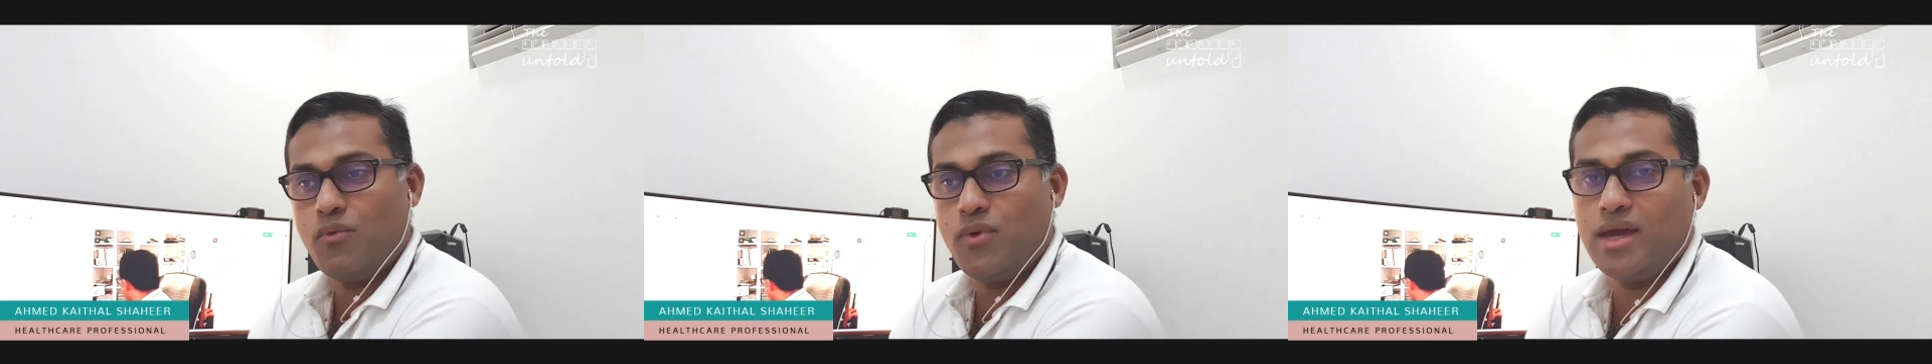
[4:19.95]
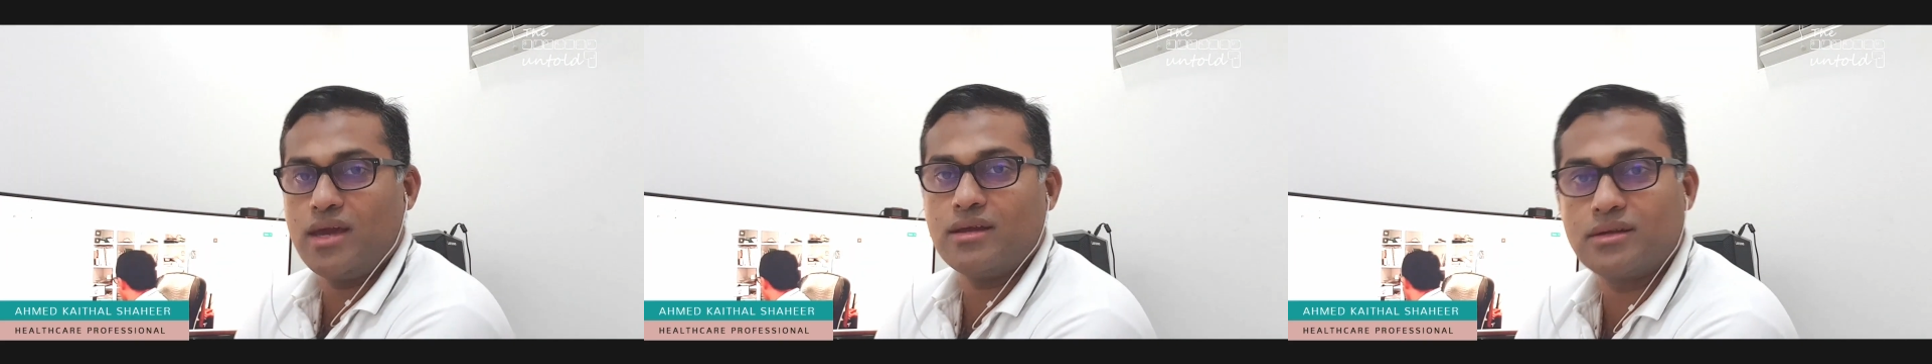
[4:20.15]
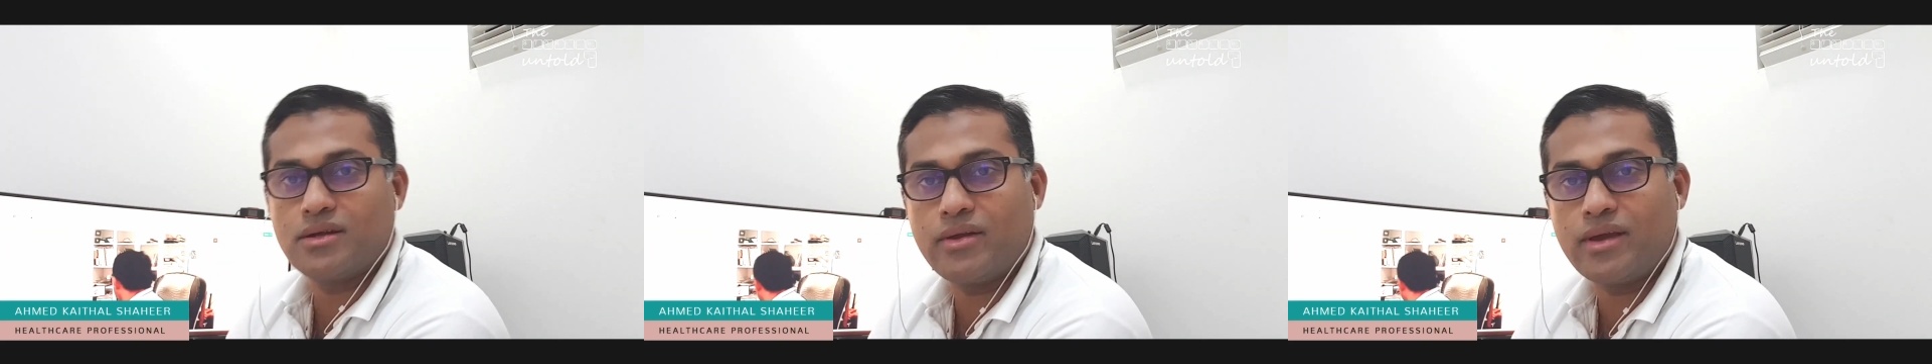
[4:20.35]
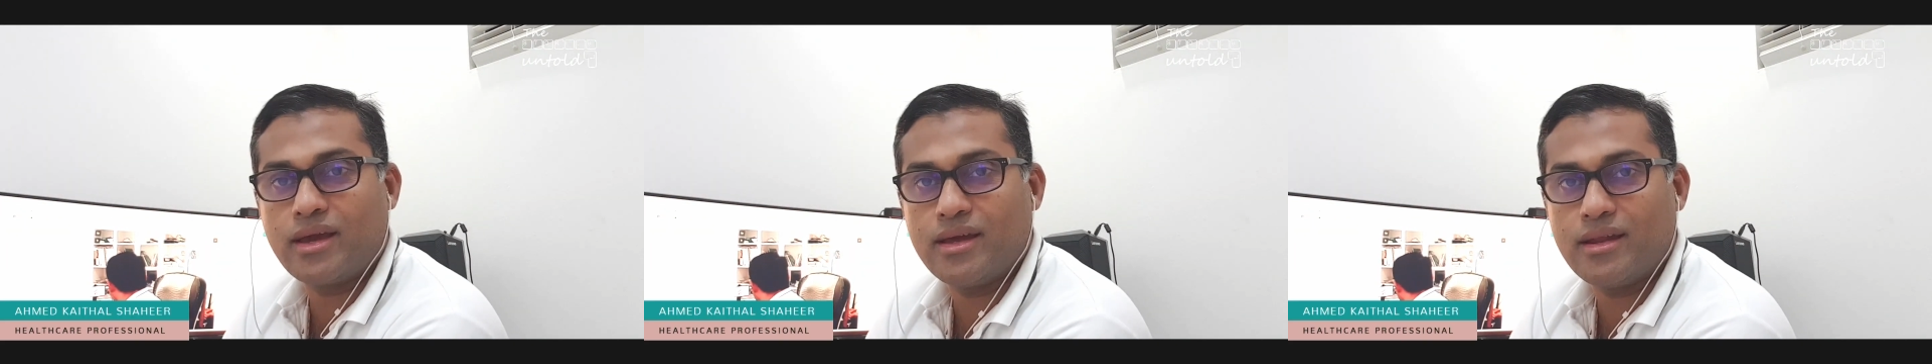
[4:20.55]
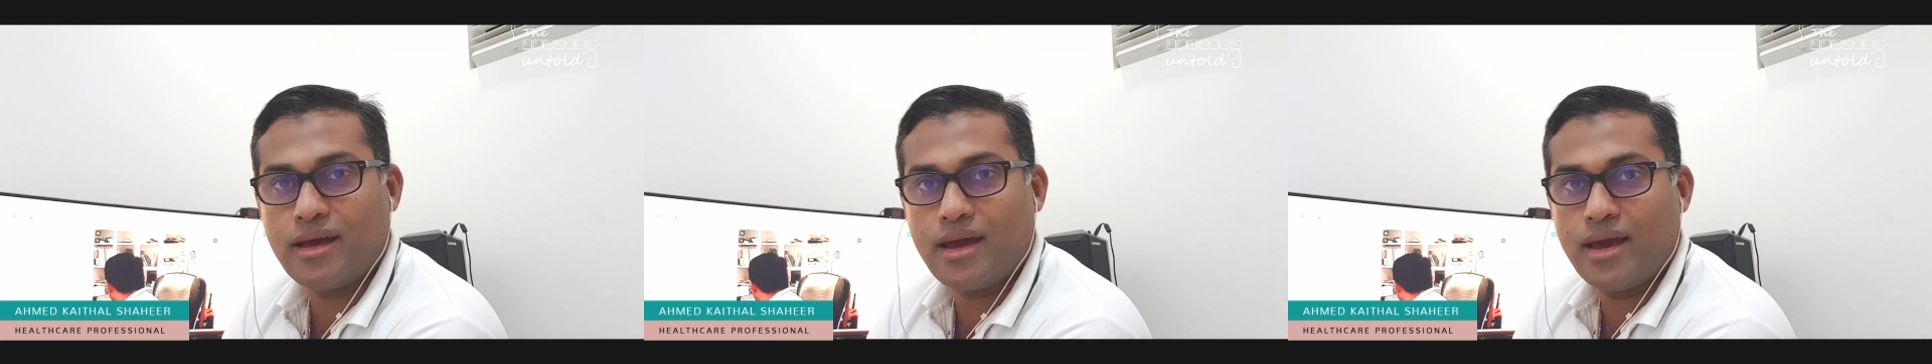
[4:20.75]
weekend
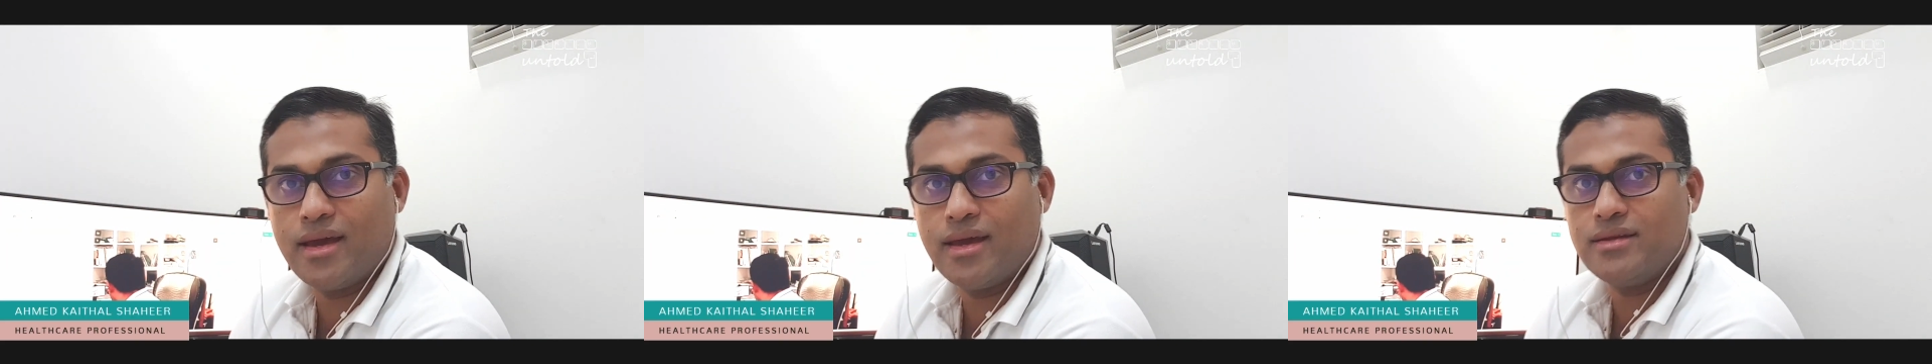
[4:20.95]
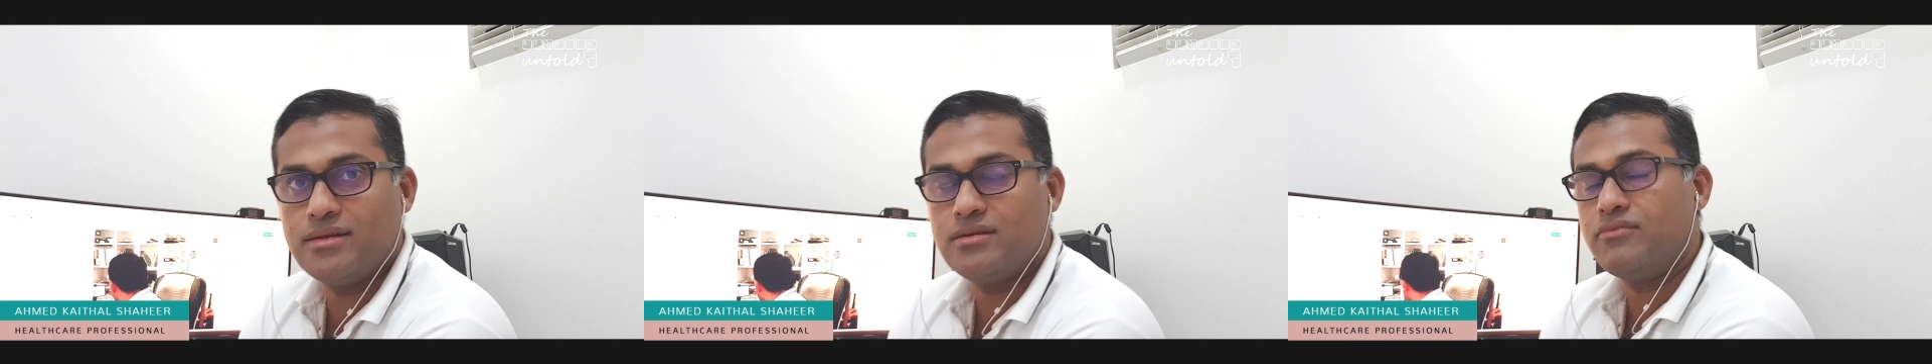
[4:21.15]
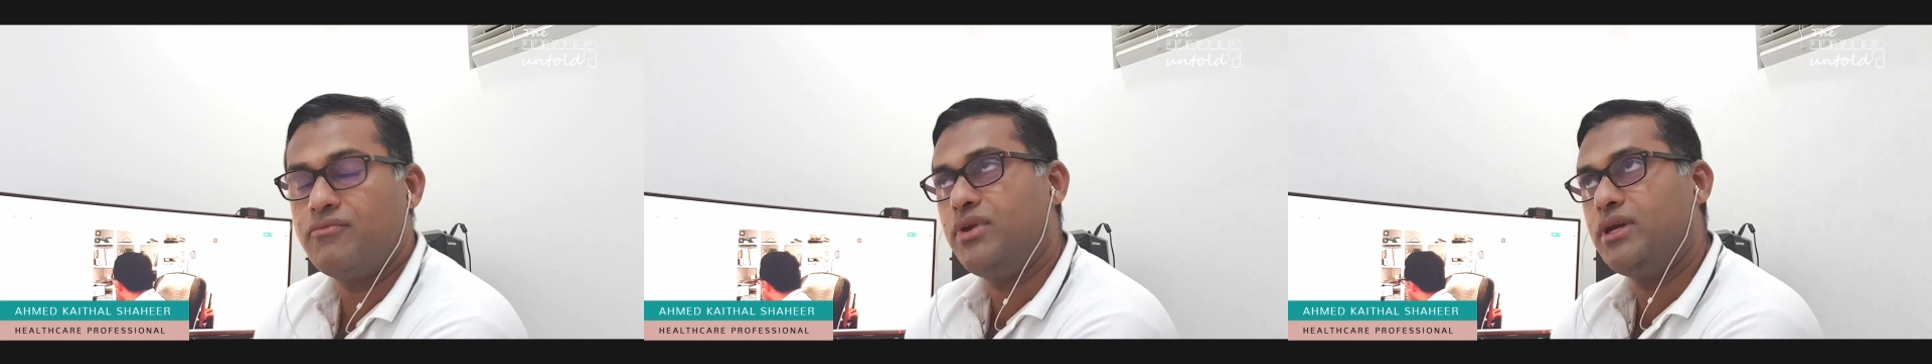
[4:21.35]
cricket and